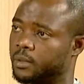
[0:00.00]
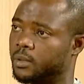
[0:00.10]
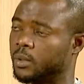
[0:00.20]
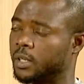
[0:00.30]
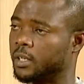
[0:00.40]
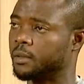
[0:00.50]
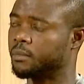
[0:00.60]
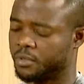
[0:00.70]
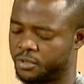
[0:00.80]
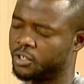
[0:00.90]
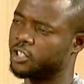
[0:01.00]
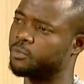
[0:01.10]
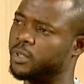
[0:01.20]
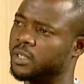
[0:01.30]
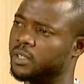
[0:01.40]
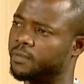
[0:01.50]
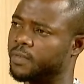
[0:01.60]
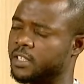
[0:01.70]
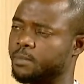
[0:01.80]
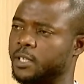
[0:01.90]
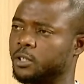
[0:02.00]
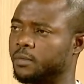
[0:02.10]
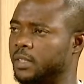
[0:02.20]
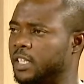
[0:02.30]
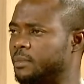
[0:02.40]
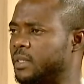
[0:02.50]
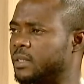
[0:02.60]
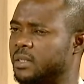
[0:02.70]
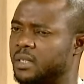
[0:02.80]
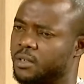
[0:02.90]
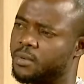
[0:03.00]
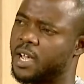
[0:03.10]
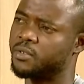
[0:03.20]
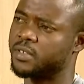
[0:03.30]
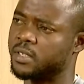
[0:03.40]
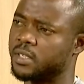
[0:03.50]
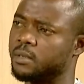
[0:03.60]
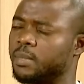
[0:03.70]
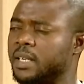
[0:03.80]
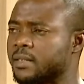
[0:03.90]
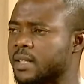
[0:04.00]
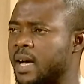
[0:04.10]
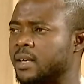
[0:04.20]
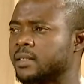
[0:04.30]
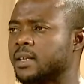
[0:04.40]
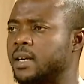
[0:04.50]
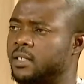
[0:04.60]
Okay, could just be in the first part of the dermis where you see blisters and it's